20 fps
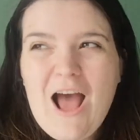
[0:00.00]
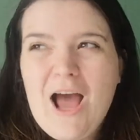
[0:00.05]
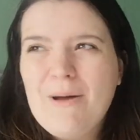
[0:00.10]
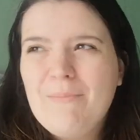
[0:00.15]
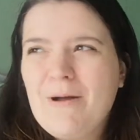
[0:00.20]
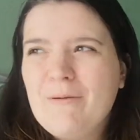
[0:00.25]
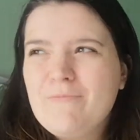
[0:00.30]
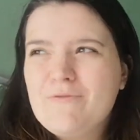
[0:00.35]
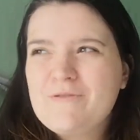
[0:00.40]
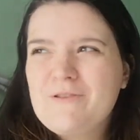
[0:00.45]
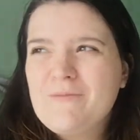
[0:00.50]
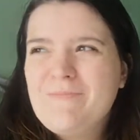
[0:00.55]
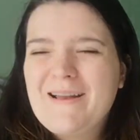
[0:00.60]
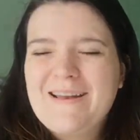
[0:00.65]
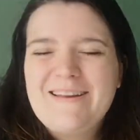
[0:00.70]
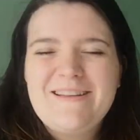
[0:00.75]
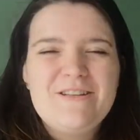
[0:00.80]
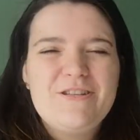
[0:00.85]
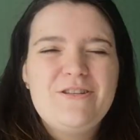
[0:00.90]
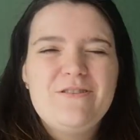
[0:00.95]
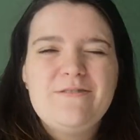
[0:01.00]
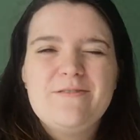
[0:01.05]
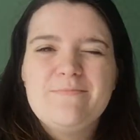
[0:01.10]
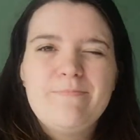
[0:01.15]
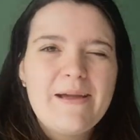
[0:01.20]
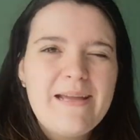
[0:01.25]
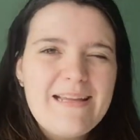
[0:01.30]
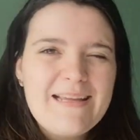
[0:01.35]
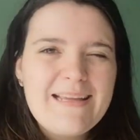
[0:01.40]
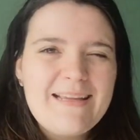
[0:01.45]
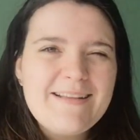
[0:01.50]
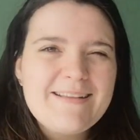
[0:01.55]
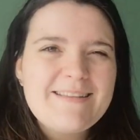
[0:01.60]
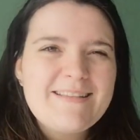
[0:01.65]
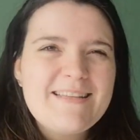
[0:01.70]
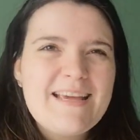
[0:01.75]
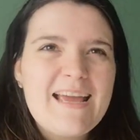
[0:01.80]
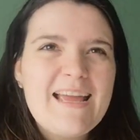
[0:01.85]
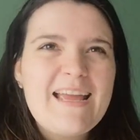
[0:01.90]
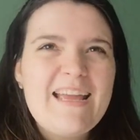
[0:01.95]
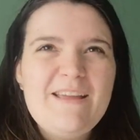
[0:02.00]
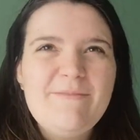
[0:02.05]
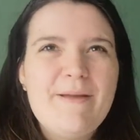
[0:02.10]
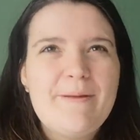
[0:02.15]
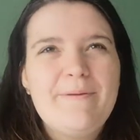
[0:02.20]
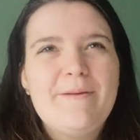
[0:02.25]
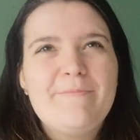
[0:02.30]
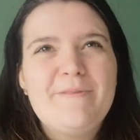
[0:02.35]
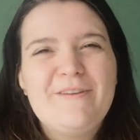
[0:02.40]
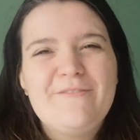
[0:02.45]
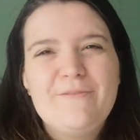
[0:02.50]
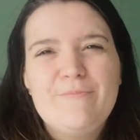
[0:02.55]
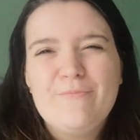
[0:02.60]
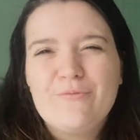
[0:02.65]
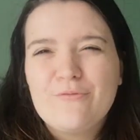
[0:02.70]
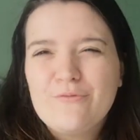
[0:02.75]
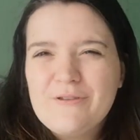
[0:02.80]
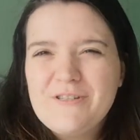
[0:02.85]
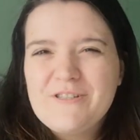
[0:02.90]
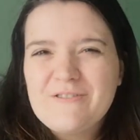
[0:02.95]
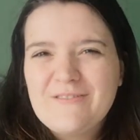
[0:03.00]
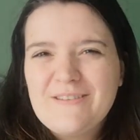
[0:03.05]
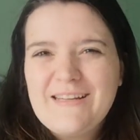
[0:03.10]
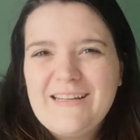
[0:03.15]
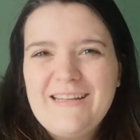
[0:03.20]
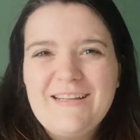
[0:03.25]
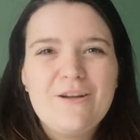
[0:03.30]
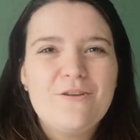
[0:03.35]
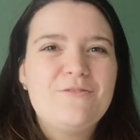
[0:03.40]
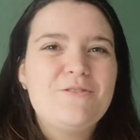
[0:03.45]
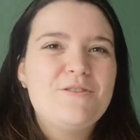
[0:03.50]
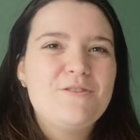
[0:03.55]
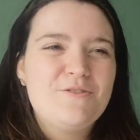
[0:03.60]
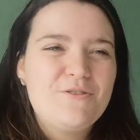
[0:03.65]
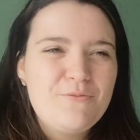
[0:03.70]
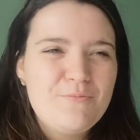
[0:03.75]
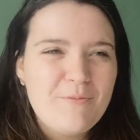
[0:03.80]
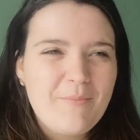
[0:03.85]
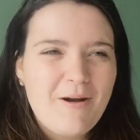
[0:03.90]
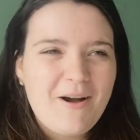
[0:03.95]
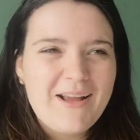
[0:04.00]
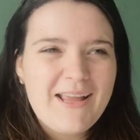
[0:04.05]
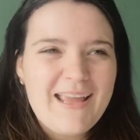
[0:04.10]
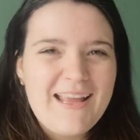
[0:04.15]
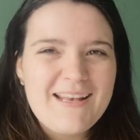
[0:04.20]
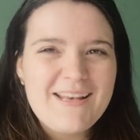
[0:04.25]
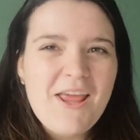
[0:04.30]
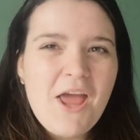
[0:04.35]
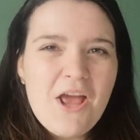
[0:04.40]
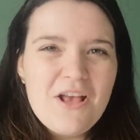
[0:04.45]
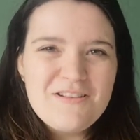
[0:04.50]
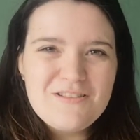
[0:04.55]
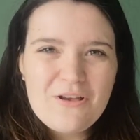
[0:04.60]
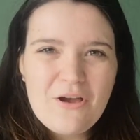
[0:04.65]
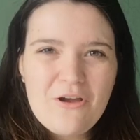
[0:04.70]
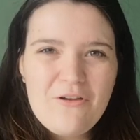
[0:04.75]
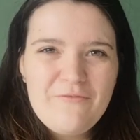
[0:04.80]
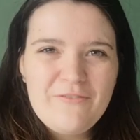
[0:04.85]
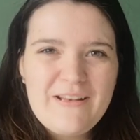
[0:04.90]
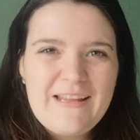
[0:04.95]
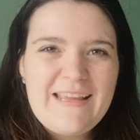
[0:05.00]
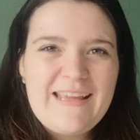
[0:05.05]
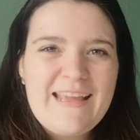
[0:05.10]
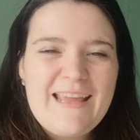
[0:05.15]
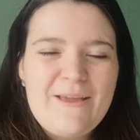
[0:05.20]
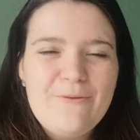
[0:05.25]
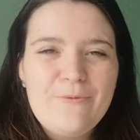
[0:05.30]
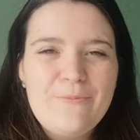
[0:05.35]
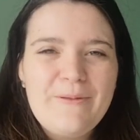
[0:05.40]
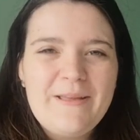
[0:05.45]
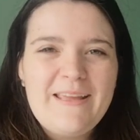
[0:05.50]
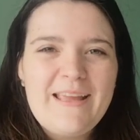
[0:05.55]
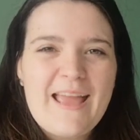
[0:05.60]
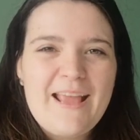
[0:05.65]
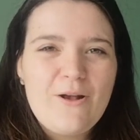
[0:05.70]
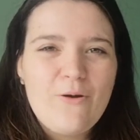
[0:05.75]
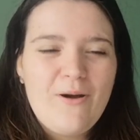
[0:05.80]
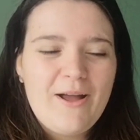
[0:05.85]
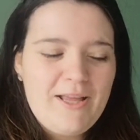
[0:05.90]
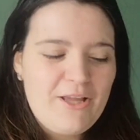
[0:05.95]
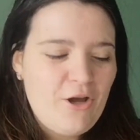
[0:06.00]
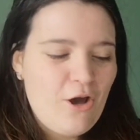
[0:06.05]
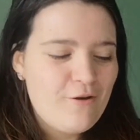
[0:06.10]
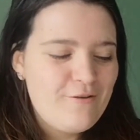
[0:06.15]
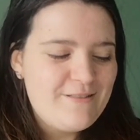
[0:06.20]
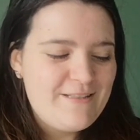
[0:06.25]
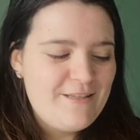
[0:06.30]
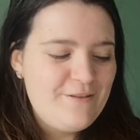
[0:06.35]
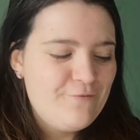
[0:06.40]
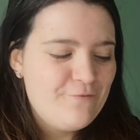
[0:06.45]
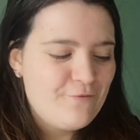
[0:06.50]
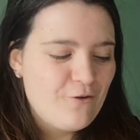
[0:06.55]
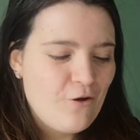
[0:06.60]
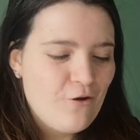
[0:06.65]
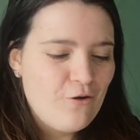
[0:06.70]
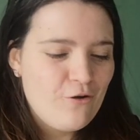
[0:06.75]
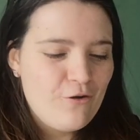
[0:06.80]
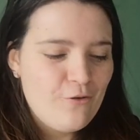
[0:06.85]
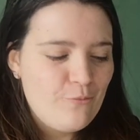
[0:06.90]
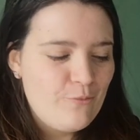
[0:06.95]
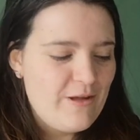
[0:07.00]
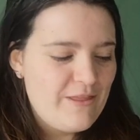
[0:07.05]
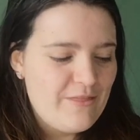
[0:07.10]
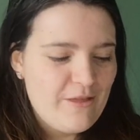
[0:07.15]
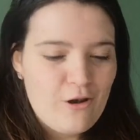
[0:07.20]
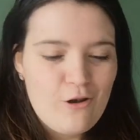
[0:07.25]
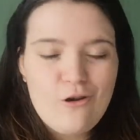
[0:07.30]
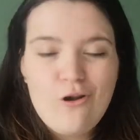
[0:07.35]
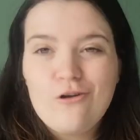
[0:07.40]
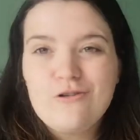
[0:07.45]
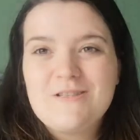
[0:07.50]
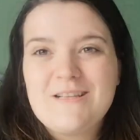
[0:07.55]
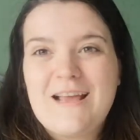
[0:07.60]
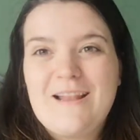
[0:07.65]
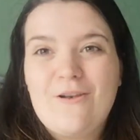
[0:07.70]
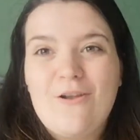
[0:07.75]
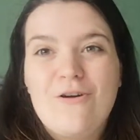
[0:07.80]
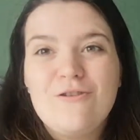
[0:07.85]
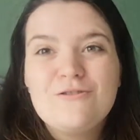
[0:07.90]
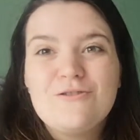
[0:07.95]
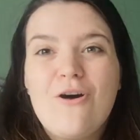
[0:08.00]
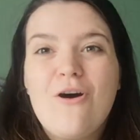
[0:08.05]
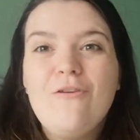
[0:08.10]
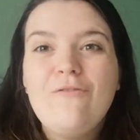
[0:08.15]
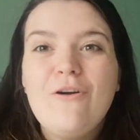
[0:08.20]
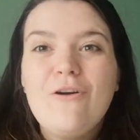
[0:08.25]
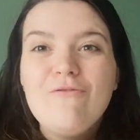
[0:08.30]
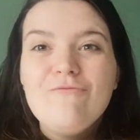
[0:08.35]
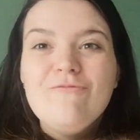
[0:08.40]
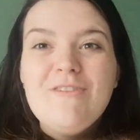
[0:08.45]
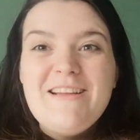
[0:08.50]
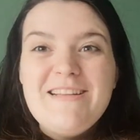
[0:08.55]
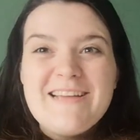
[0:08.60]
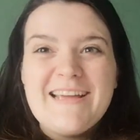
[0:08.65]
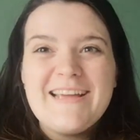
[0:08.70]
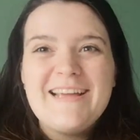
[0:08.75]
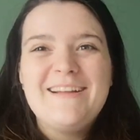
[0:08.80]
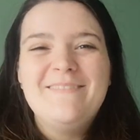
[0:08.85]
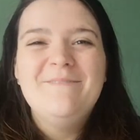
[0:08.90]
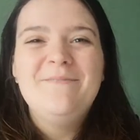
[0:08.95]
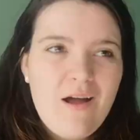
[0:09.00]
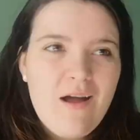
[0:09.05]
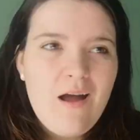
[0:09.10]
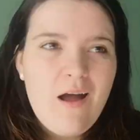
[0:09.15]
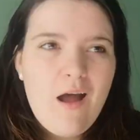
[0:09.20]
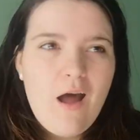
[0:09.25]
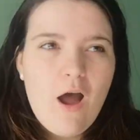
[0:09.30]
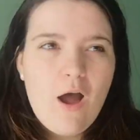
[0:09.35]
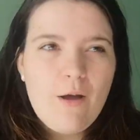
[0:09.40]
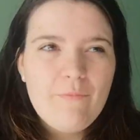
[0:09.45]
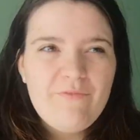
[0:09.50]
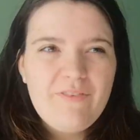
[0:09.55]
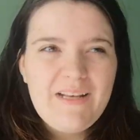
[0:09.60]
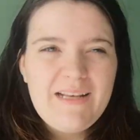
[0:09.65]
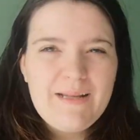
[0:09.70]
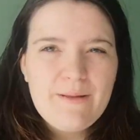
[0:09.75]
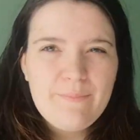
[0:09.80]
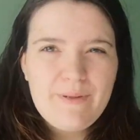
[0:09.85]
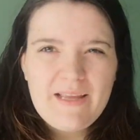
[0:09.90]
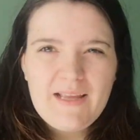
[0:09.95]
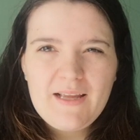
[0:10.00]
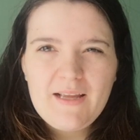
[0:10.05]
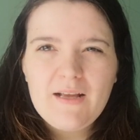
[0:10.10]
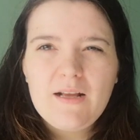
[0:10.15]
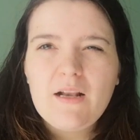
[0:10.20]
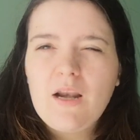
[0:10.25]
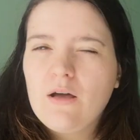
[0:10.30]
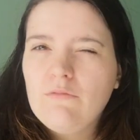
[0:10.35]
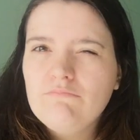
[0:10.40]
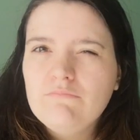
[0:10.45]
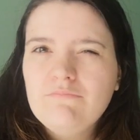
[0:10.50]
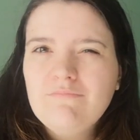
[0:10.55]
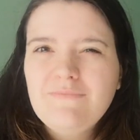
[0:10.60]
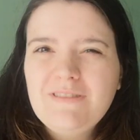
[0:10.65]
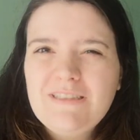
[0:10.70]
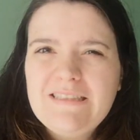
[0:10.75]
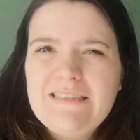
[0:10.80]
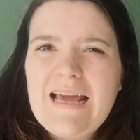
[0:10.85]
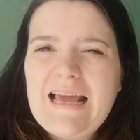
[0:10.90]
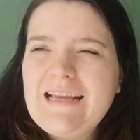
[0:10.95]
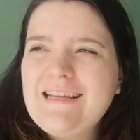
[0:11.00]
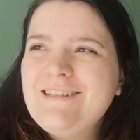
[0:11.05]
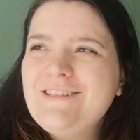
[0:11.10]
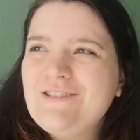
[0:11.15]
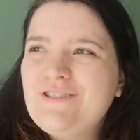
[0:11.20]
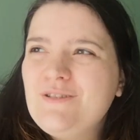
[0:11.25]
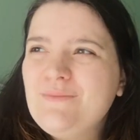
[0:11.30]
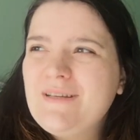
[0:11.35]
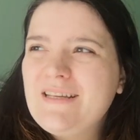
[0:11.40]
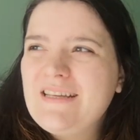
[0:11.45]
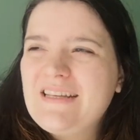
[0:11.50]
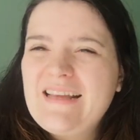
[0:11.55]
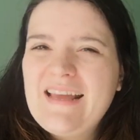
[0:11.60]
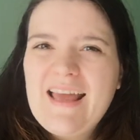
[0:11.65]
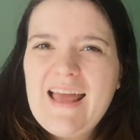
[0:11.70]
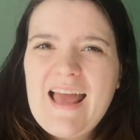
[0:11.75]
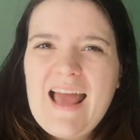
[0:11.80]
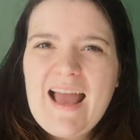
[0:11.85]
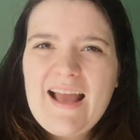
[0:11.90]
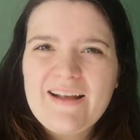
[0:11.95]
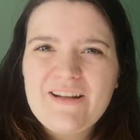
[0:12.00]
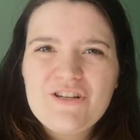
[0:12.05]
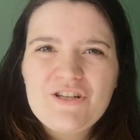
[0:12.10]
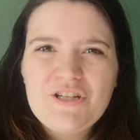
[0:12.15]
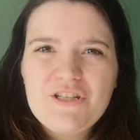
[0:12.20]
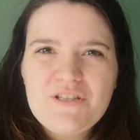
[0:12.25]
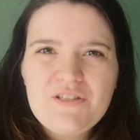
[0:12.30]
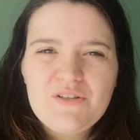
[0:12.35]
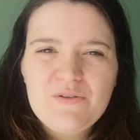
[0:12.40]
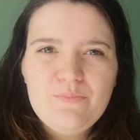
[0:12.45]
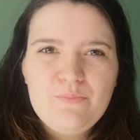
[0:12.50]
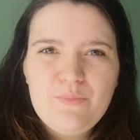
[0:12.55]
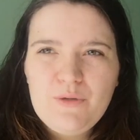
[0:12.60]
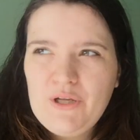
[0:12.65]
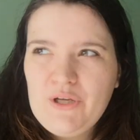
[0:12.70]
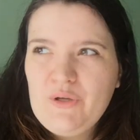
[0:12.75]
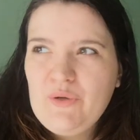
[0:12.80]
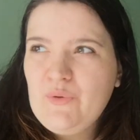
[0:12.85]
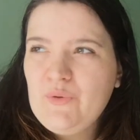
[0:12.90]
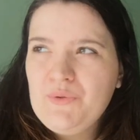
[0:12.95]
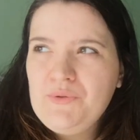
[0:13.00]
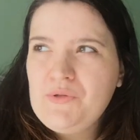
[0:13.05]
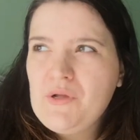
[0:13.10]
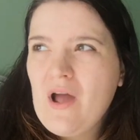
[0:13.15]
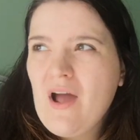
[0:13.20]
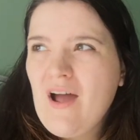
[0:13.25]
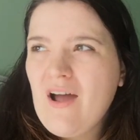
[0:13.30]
I'm also planning to do some baking today, maybe a bit of embroidery, go to the supermarket. So hopefully it will be a quite cozy vlog with lots and lots of reading. I'm feeling a bit glum today, just a bit anxious and blue.